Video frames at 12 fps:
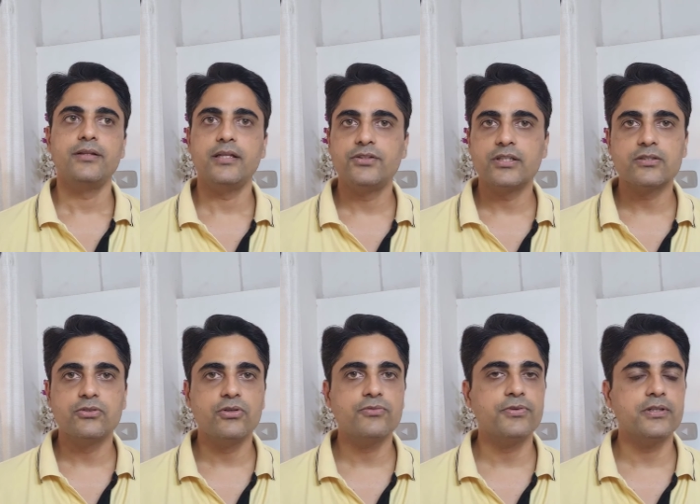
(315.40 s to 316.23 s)
They just
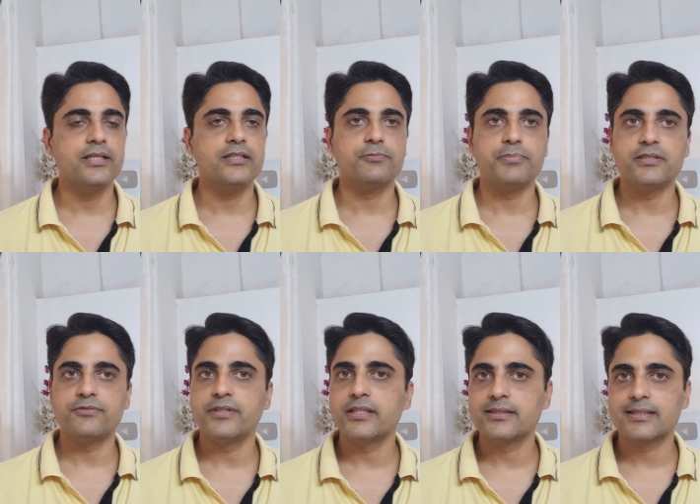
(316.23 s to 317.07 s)
look for the
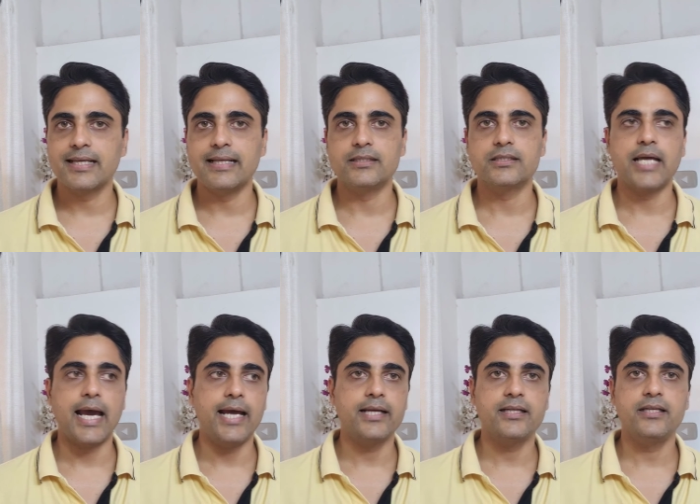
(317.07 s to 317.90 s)
specific skills
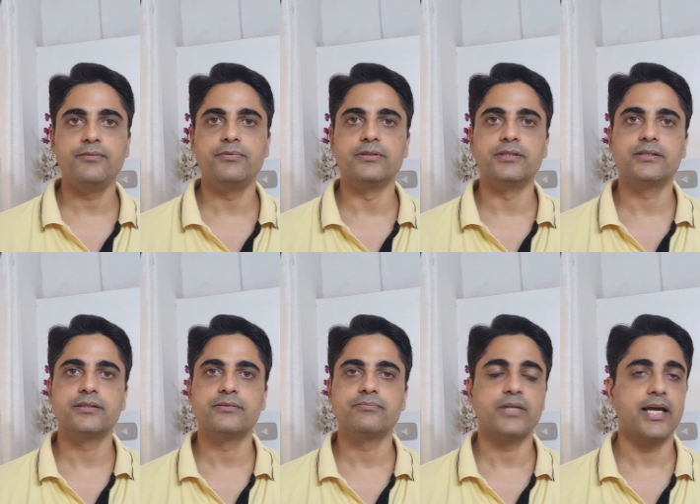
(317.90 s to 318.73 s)
and keywords.
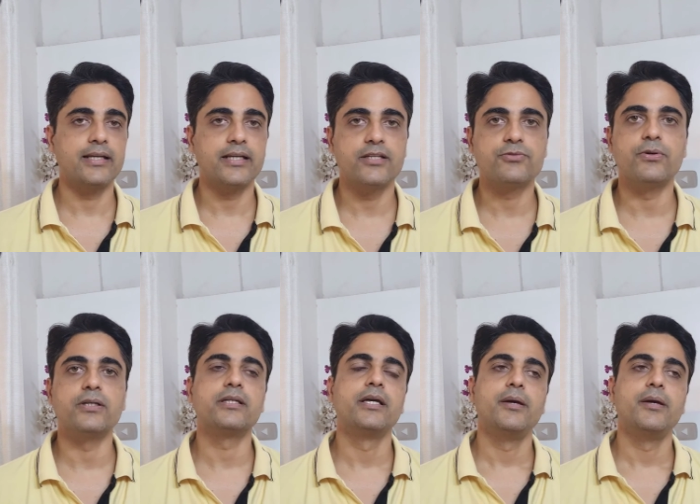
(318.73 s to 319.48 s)
And guess what?